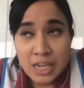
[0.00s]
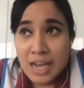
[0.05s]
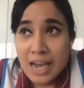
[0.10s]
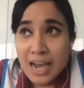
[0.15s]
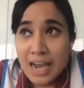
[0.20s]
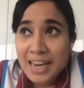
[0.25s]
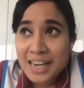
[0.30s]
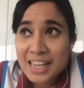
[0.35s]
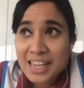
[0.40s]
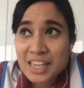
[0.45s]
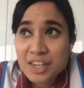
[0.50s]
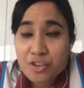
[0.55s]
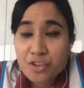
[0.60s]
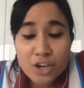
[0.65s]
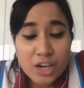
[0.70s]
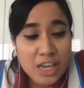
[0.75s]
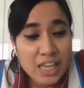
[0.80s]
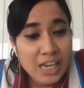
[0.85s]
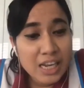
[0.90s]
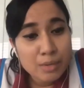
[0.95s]
I think it
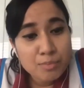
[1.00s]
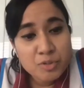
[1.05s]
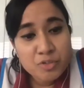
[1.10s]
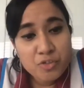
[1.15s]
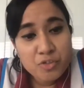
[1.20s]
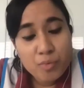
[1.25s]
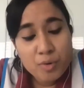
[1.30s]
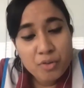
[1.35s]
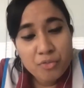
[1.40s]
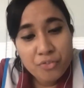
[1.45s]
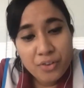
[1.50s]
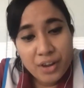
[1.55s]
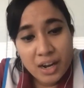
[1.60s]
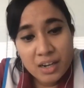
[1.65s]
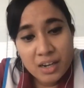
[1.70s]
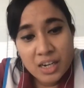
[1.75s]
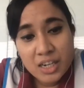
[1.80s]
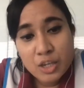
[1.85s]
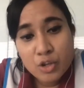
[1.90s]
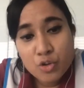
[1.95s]
really comes from the fact
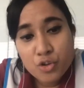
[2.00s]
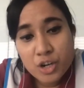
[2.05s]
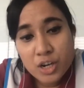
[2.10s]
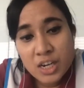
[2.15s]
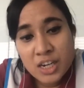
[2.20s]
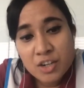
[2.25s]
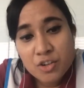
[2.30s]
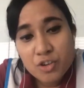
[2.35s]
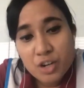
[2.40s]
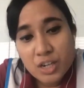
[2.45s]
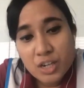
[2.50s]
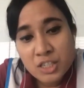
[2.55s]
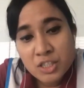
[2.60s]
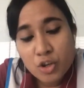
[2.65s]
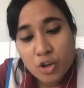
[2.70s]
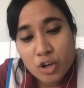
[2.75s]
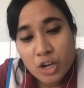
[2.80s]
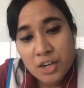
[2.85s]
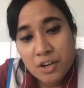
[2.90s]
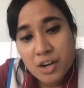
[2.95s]
that you really trust
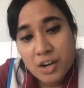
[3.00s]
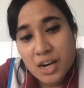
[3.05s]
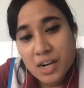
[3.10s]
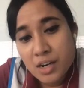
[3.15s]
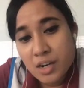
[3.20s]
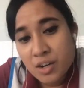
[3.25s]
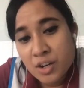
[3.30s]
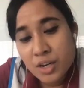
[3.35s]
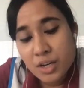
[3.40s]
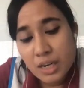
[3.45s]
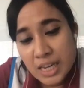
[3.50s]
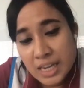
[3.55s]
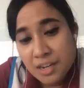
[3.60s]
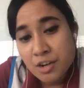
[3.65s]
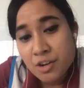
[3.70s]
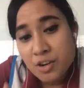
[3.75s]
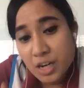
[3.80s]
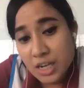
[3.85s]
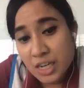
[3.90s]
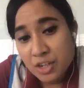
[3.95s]
your leader, and the leader
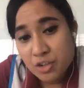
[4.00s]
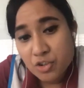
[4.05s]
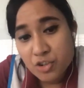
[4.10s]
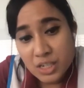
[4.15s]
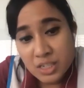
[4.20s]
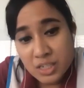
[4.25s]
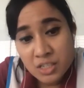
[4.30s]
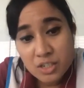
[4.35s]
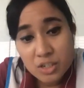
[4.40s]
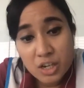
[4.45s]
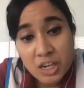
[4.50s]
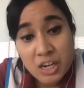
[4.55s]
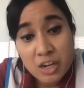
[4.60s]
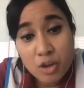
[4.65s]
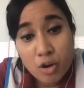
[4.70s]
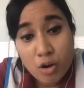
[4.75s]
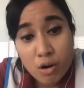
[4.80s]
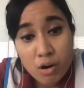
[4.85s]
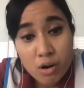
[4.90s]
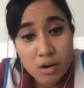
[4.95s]
really trusts in
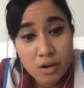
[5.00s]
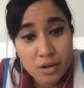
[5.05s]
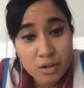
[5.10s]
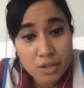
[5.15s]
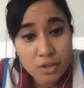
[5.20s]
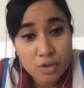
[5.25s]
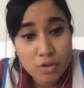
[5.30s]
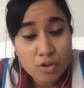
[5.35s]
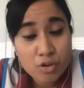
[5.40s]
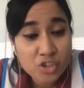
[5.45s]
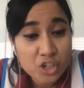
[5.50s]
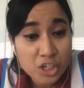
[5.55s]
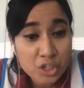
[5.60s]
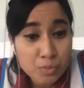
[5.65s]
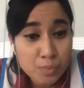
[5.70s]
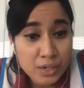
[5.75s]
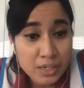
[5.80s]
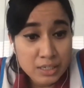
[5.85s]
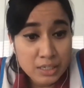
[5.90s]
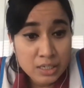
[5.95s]
your
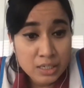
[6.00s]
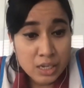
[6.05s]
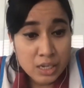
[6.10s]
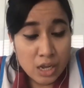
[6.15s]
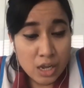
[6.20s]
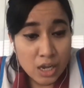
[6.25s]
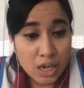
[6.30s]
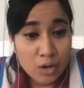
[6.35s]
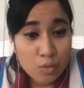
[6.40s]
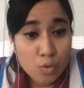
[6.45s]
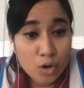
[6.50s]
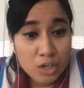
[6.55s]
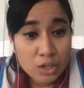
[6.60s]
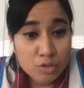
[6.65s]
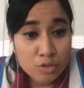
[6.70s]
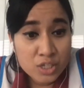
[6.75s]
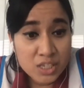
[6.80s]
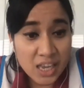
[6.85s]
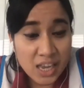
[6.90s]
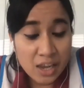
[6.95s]
judgments in what you
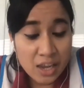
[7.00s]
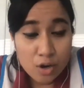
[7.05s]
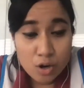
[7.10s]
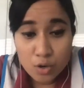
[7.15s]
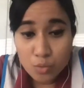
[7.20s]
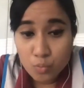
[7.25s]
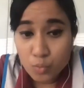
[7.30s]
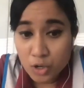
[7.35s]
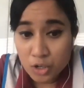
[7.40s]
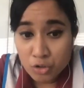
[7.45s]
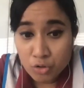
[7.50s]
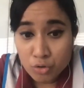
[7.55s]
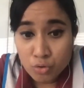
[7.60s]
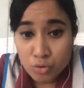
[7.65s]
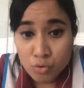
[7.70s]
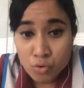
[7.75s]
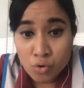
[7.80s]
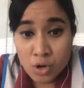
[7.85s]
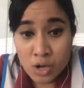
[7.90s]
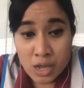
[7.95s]
say or what you
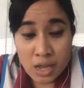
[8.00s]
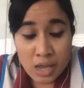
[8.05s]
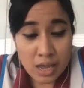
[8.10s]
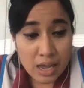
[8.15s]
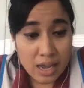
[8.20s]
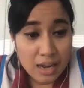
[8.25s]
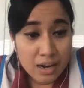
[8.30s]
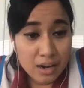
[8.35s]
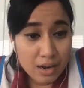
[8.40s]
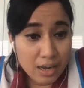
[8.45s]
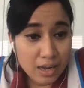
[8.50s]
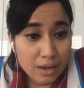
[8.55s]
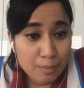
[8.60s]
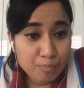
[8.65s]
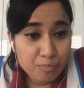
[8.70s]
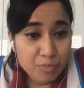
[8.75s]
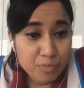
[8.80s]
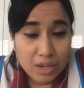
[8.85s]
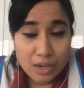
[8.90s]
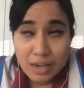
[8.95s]
do. And
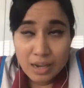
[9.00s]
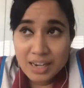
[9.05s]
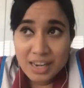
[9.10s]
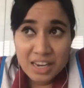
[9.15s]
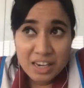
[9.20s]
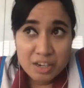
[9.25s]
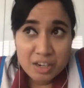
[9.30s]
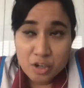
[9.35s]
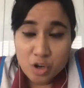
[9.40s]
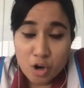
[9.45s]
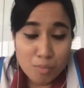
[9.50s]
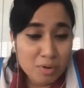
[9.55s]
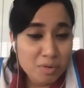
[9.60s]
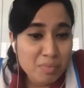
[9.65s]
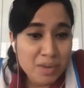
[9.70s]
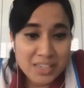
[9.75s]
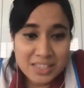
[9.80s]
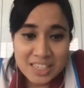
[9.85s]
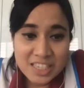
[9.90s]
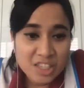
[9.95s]
I think the common
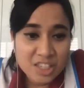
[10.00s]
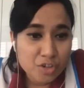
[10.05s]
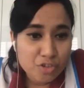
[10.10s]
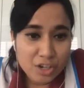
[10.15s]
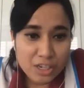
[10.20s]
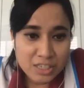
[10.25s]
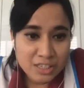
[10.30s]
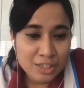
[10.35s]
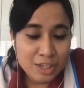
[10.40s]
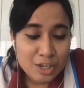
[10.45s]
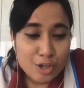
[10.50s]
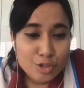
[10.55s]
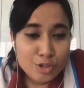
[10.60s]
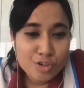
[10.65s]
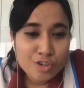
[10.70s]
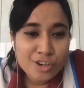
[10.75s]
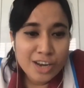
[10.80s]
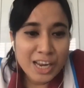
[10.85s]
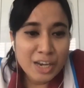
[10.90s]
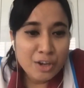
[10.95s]
base is the trust. So
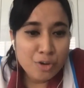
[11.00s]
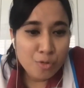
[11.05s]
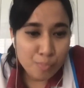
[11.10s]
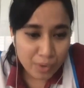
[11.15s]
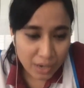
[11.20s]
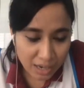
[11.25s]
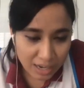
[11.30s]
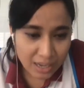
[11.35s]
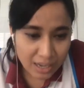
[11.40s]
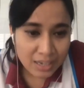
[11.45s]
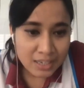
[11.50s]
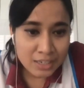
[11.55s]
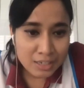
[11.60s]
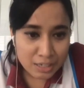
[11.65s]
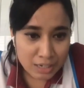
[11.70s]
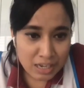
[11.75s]
try to build that.